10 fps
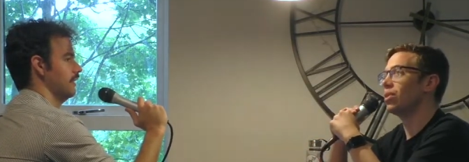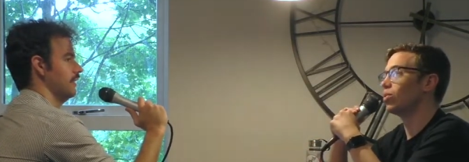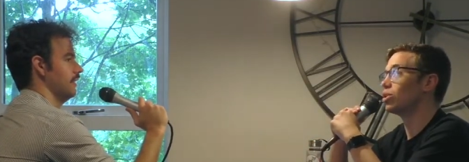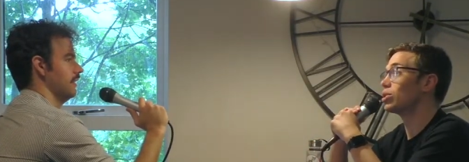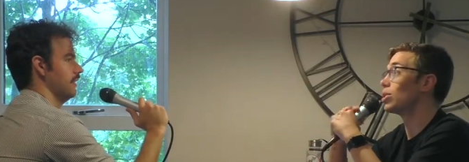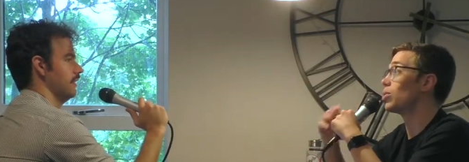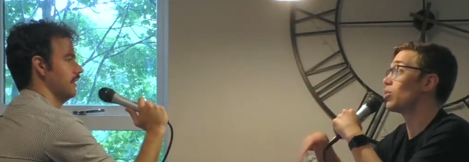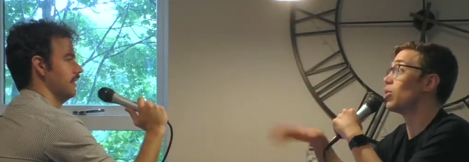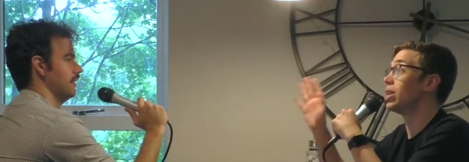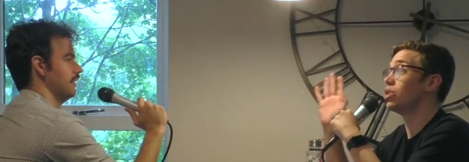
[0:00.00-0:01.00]
Speaker 1: we're just going to
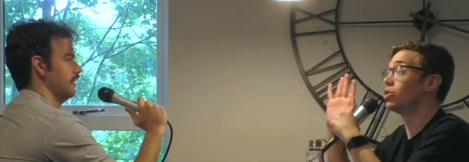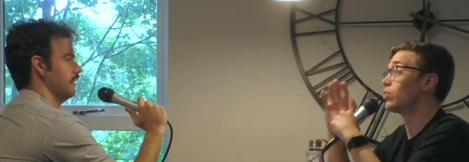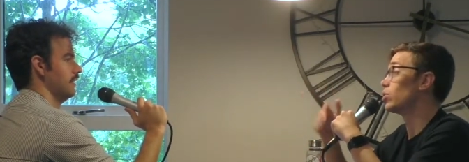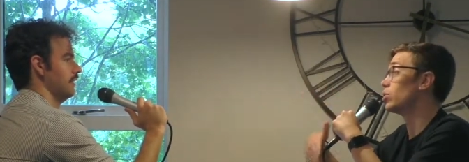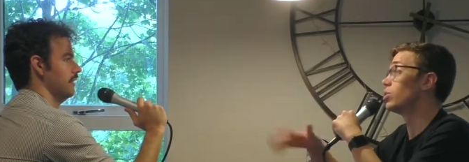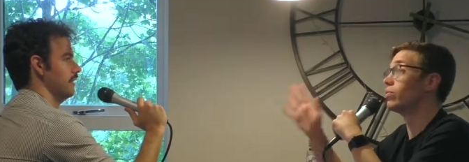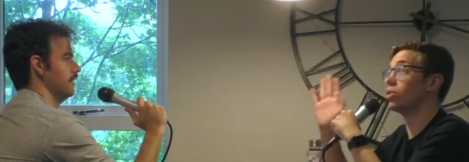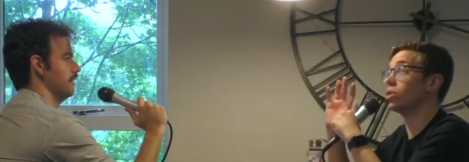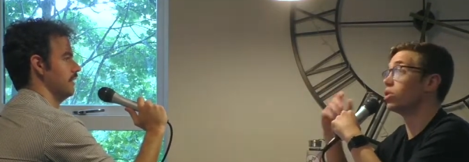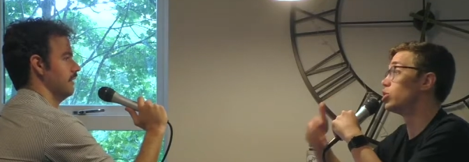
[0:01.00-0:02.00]
throw it in just for
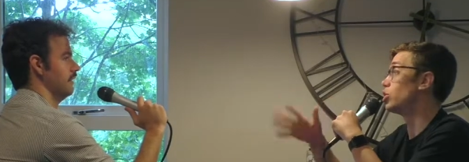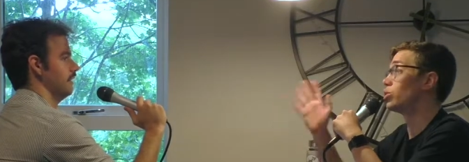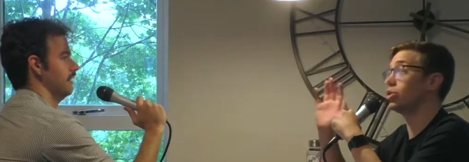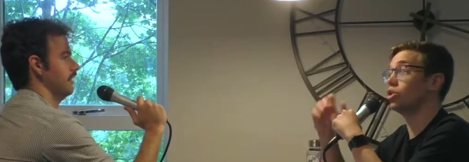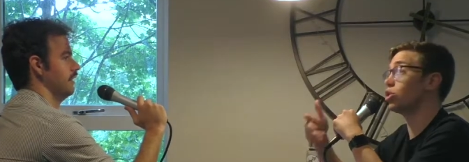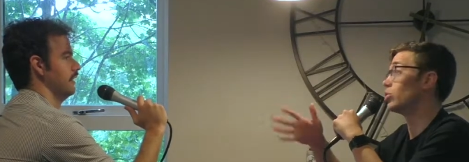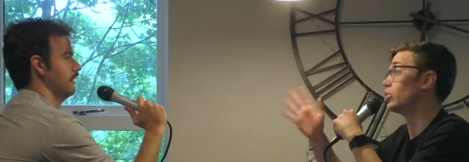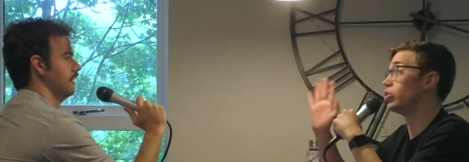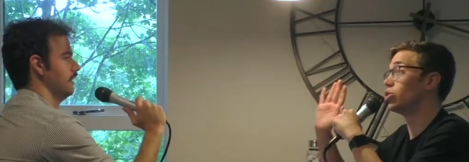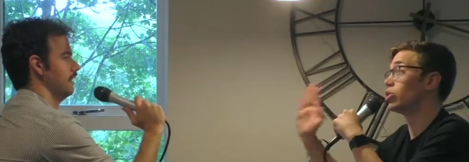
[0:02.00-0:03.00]
for jokes and
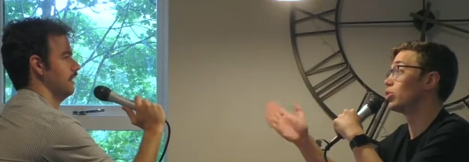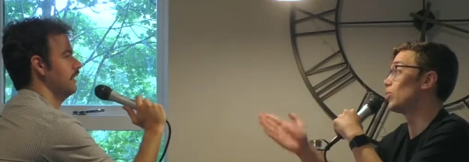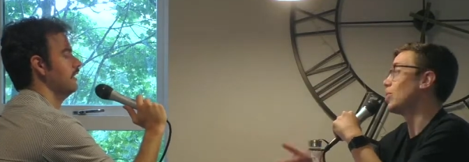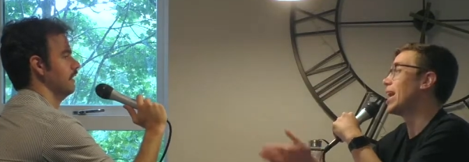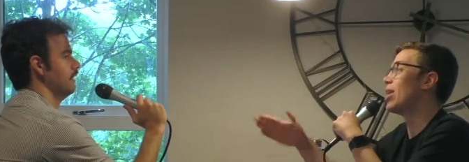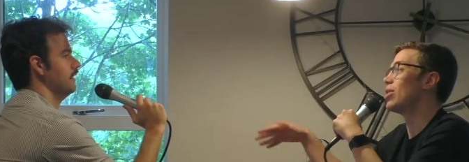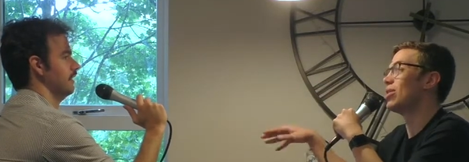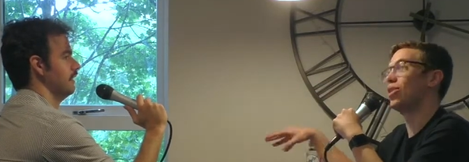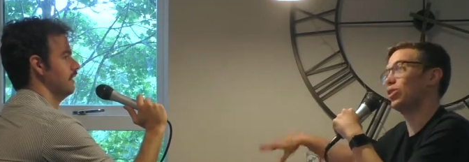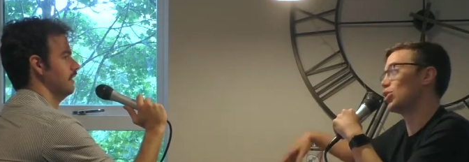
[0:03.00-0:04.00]
jokes and jokes without
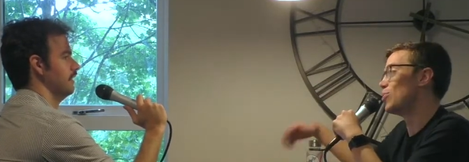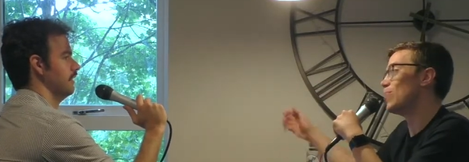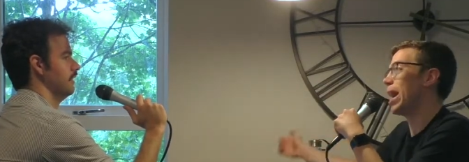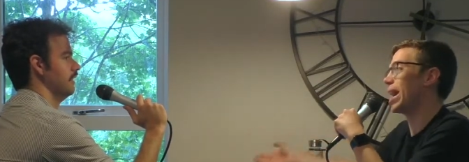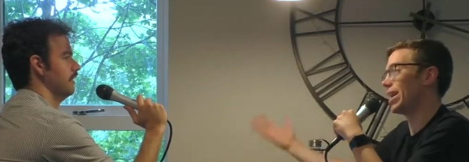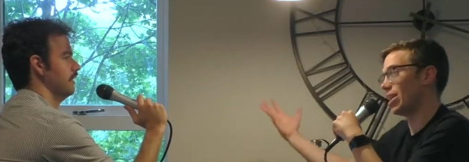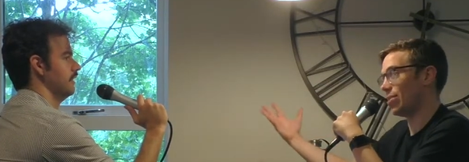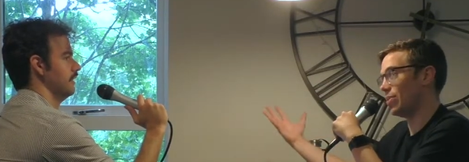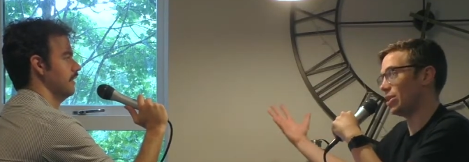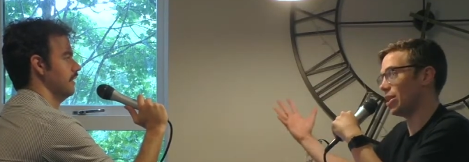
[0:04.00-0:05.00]
it also backing
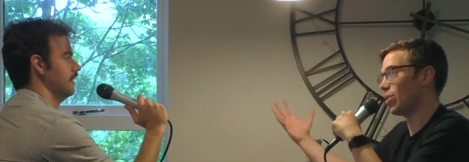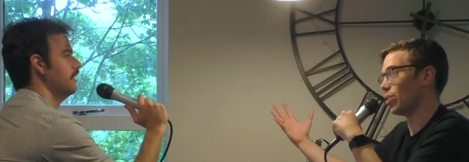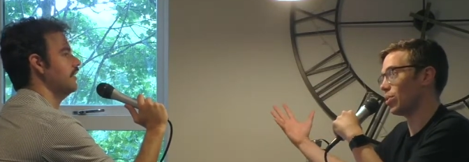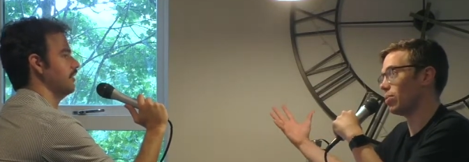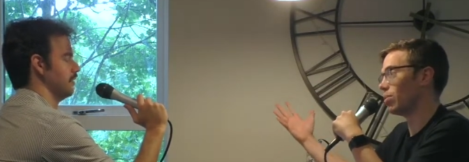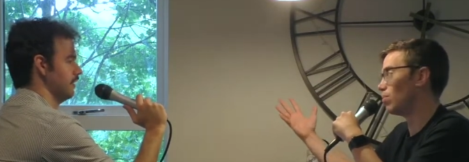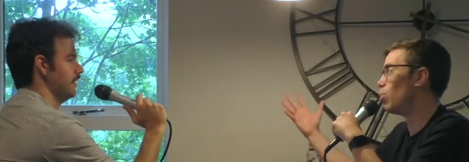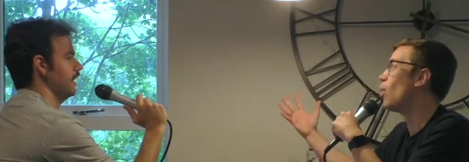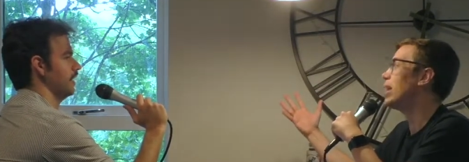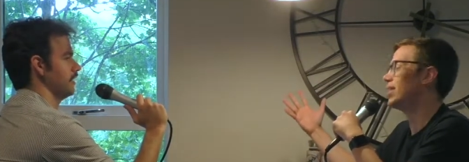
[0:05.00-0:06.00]
up this other
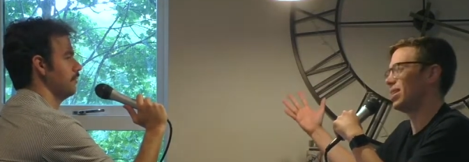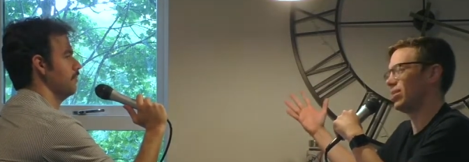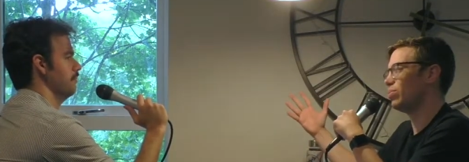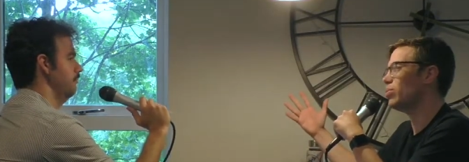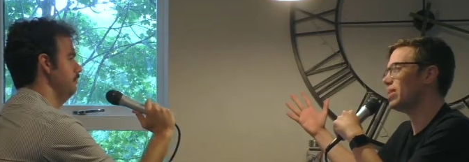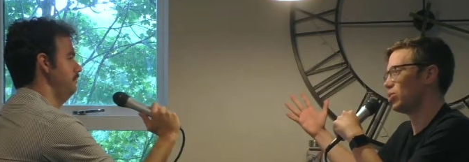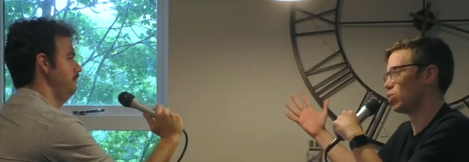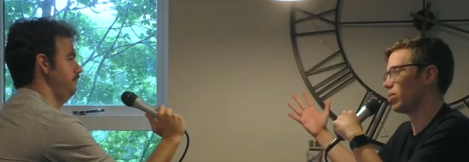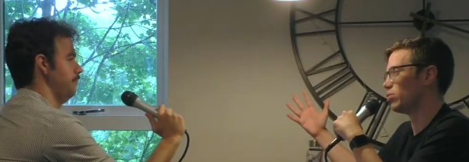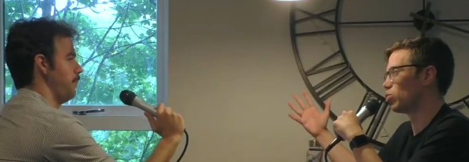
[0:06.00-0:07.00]
Speaker 2: point yes. that the movie's
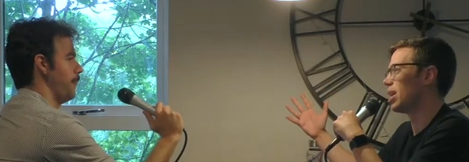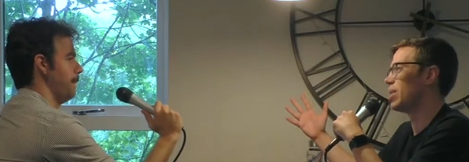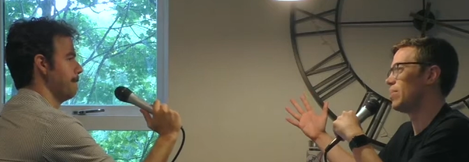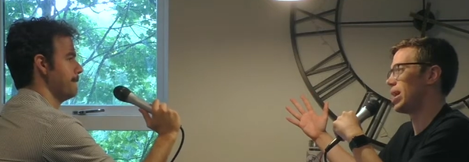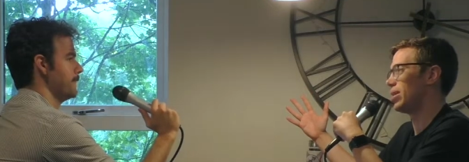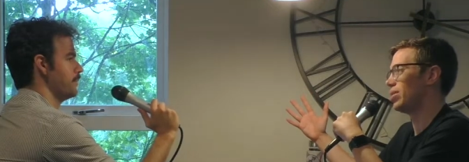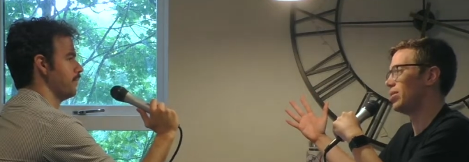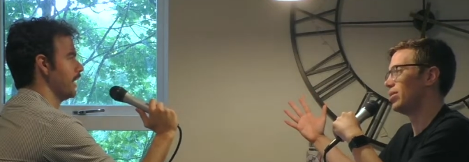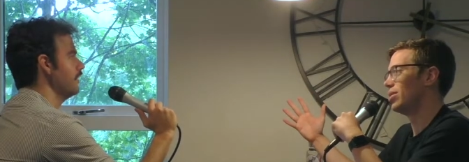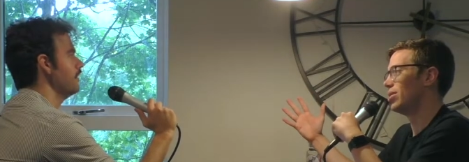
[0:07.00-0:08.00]
sort of trying to make.
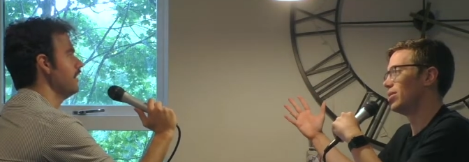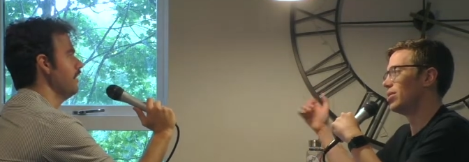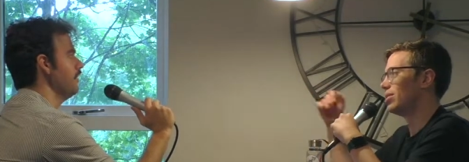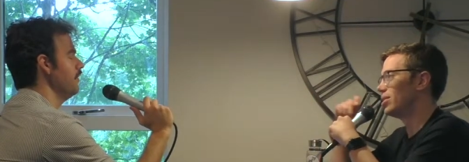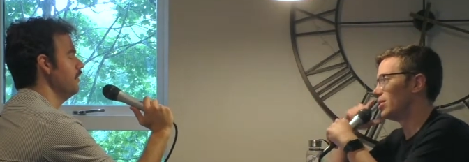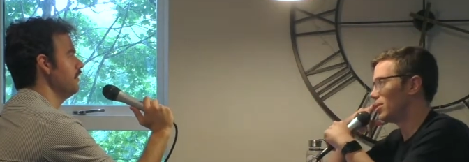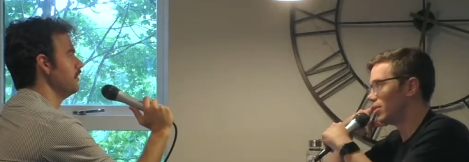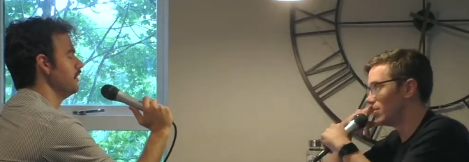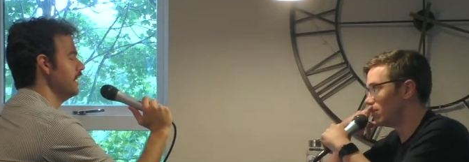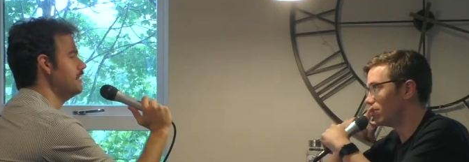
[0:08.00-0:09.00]
It's it feels
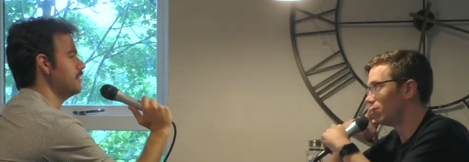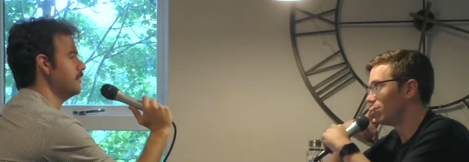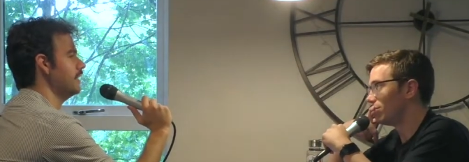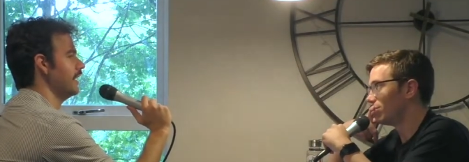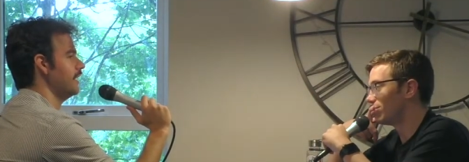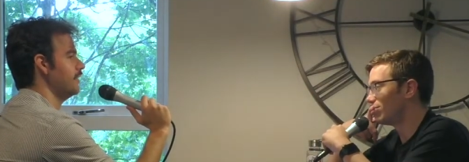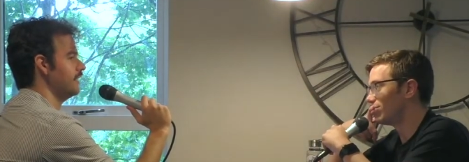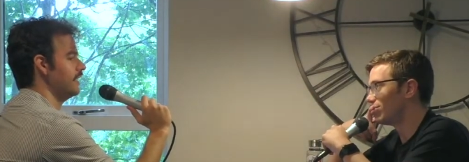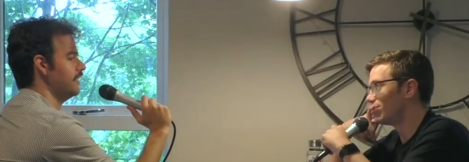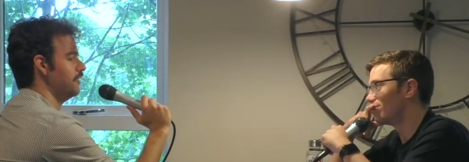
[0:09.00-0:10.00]
insane to me that you
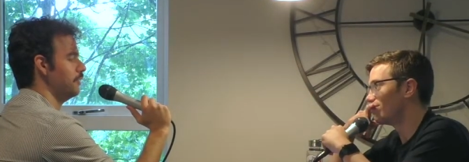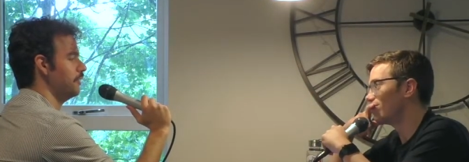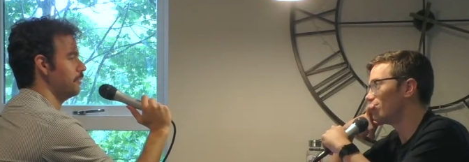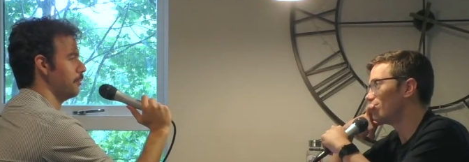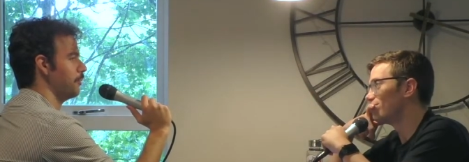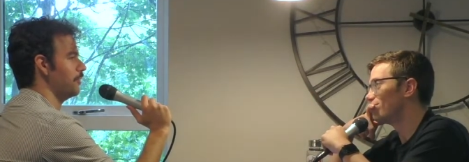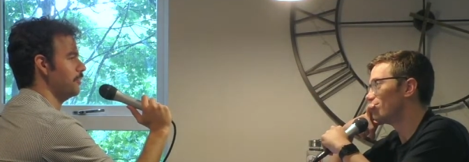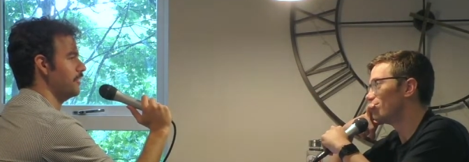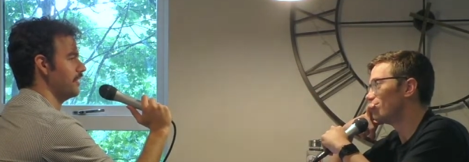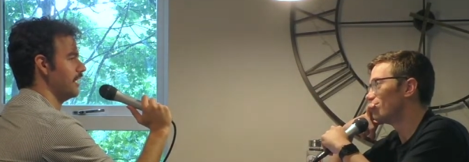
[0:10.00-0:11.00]
said Zoolander purports
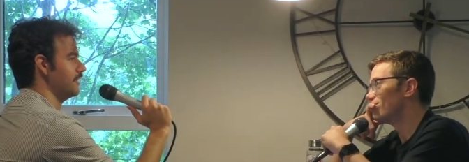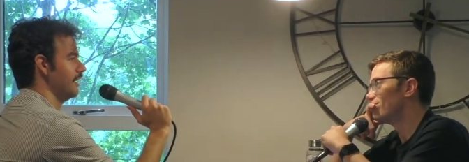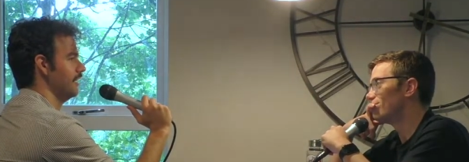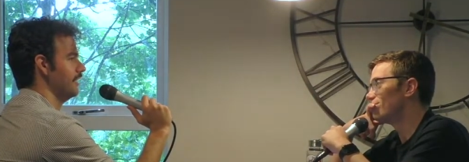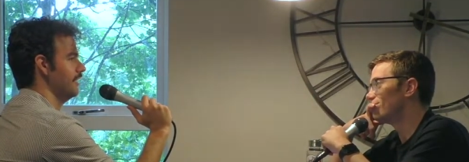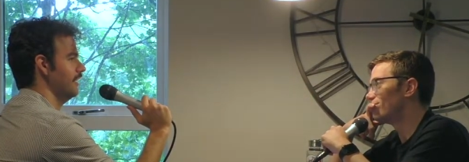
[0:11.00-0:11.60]
to be a satire.